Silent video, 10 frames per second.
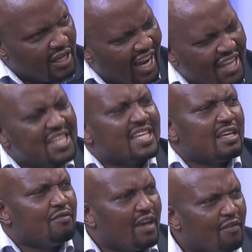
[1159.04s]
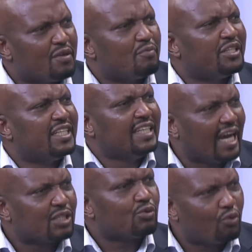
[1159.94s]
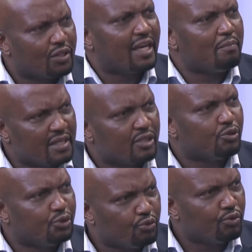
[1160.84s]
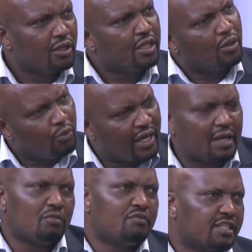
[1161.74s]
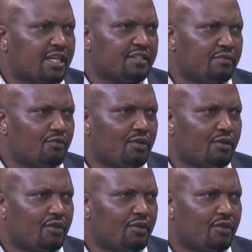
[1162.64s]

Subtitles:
I think if everybody does what they are meant to do, we can move this country forward.